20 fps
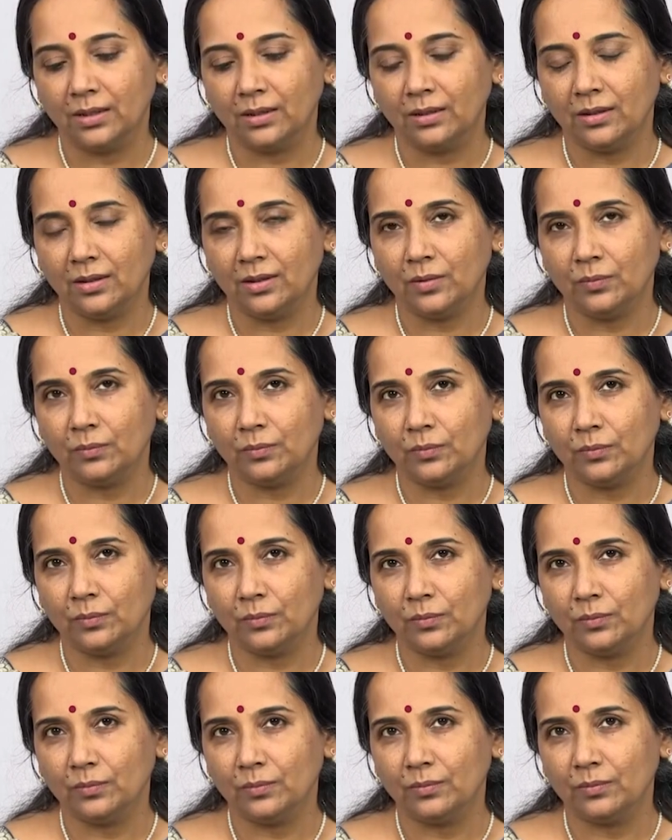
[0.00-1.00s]

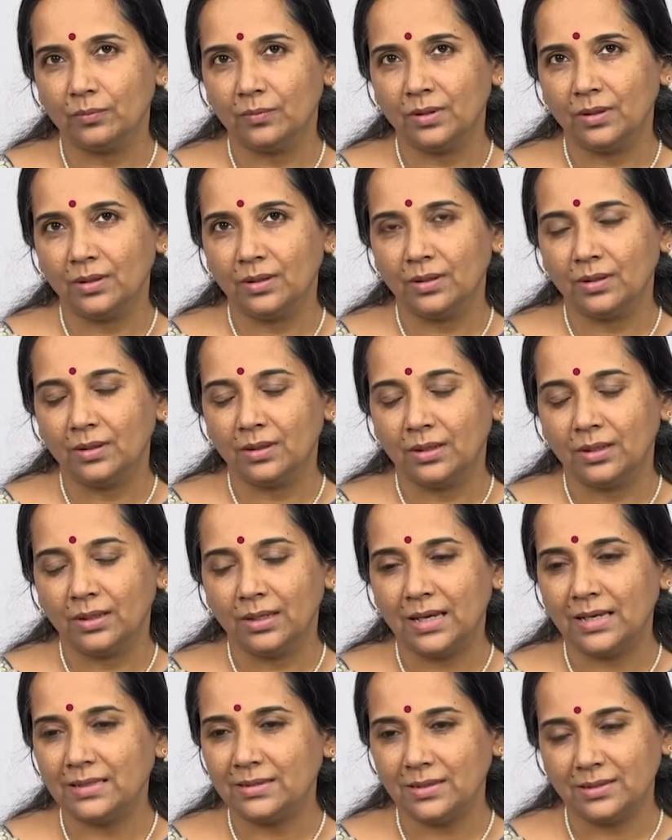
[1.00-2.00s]

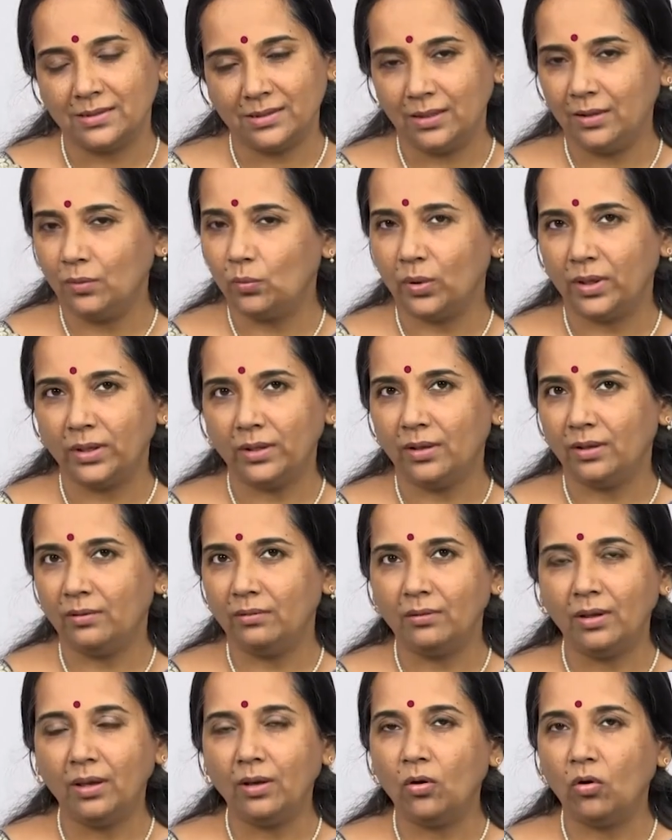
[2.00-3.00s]
As I said, one can
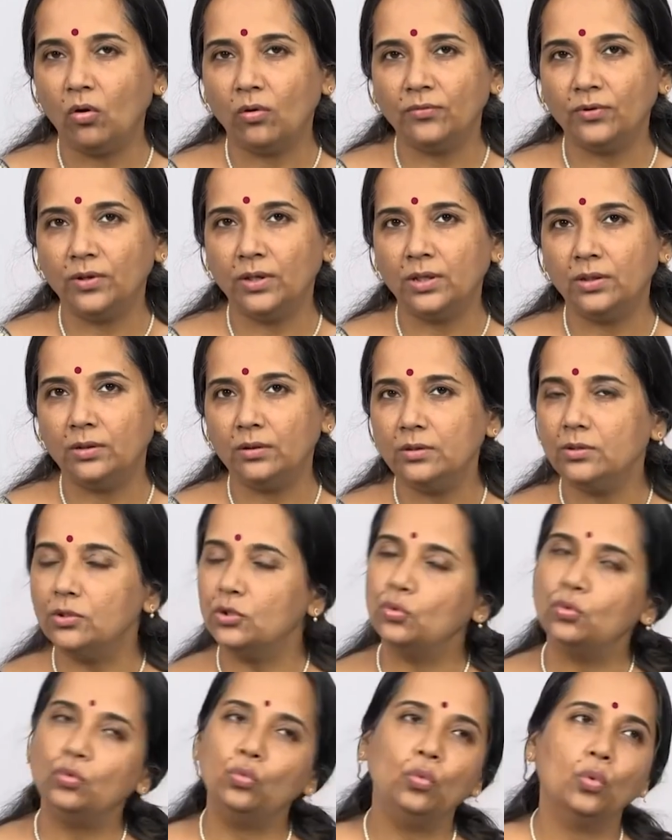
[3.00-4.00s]
think of a
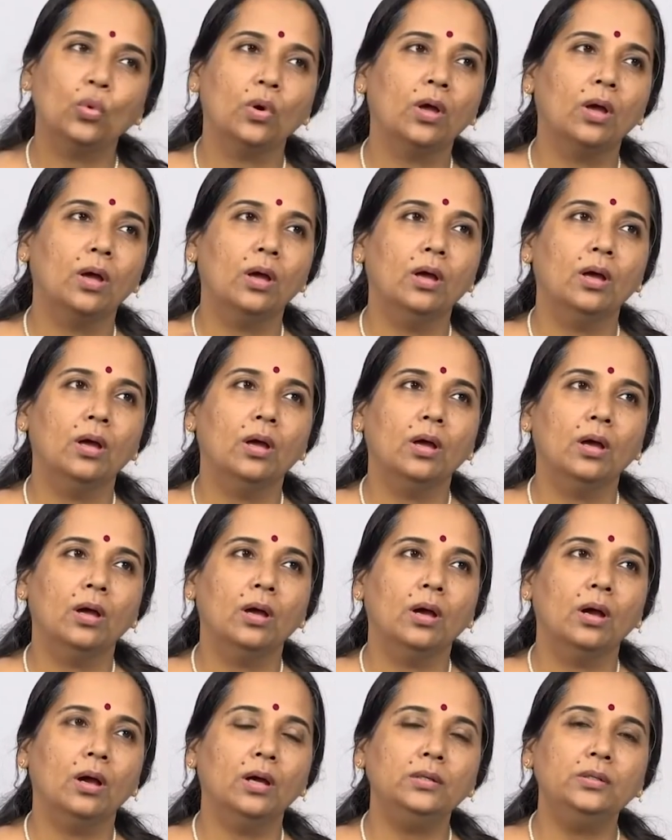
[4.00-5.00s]
hitherto
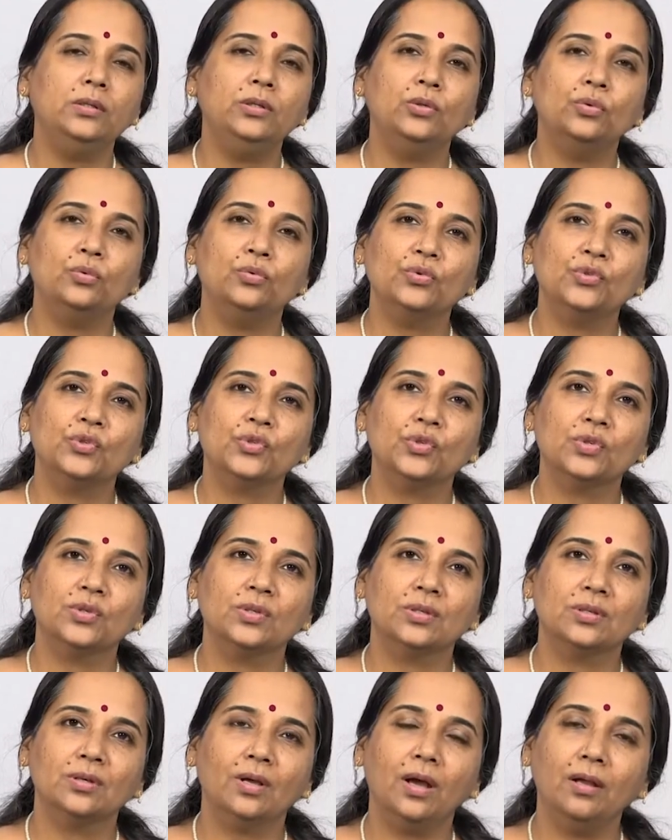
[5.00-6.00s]
unused,
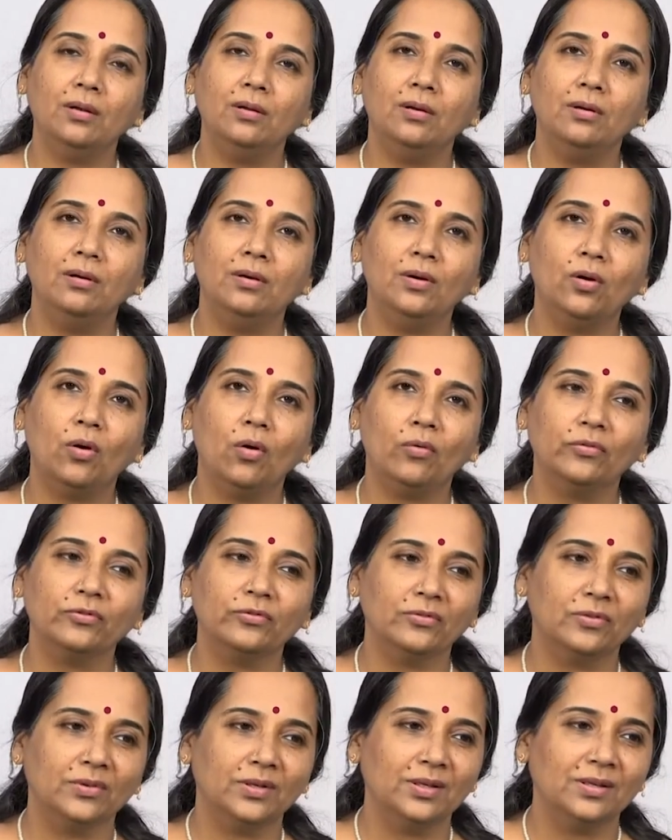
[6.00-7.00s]
unheard
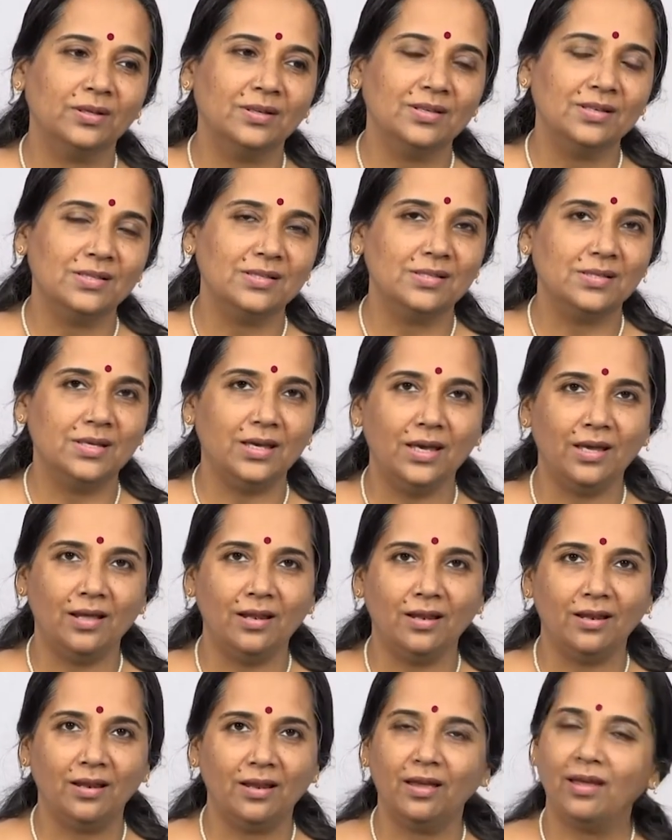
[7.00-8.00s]
of
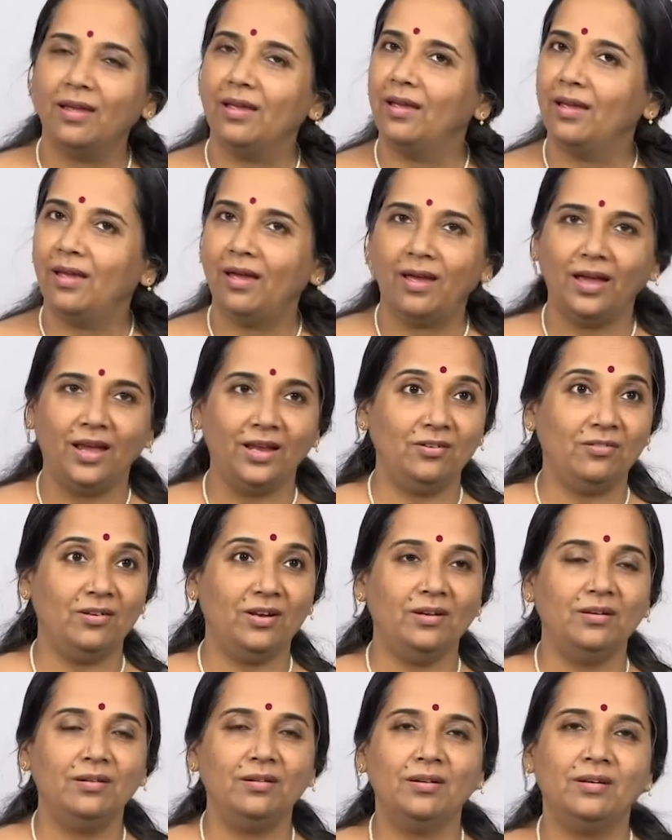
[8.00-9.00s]
scale and
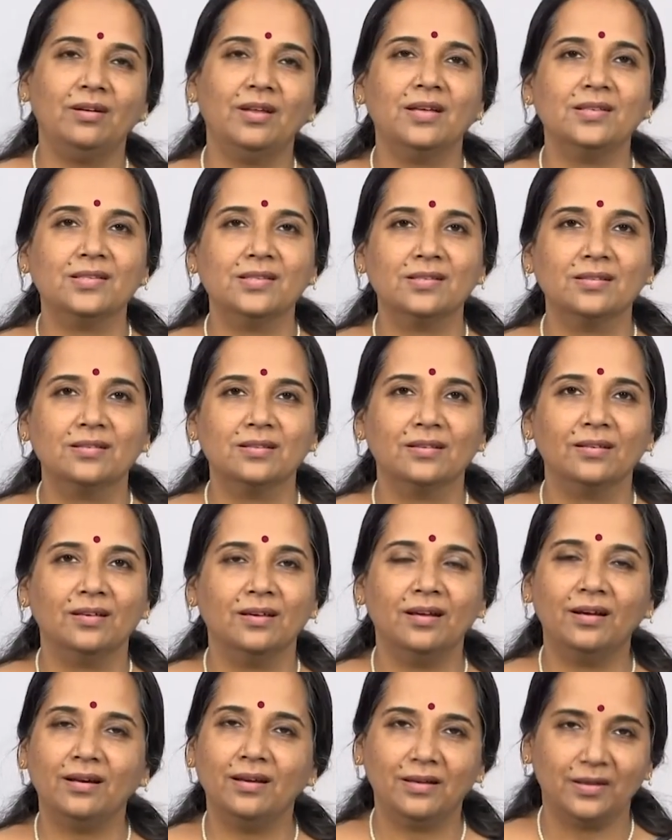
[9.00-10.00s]
render it as
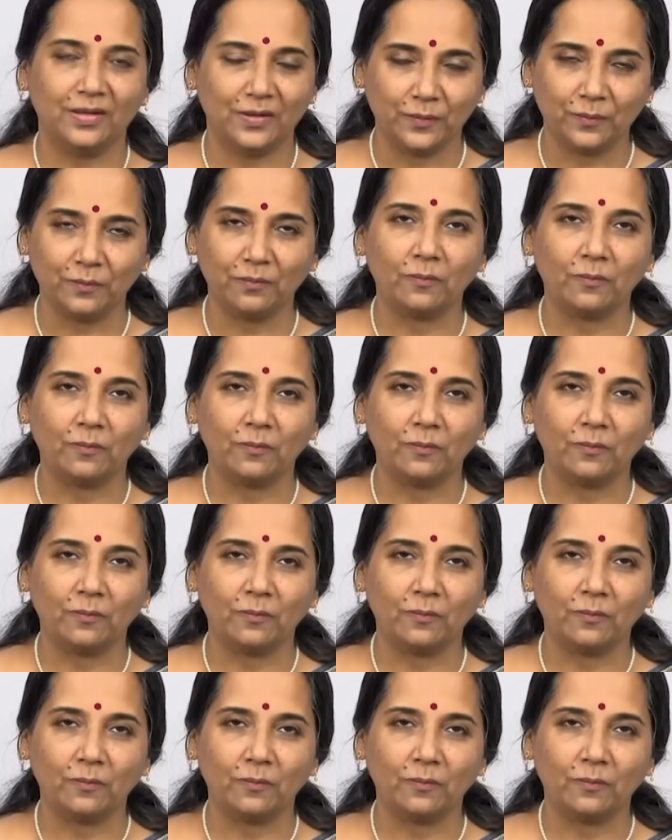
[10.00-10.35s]
a raga.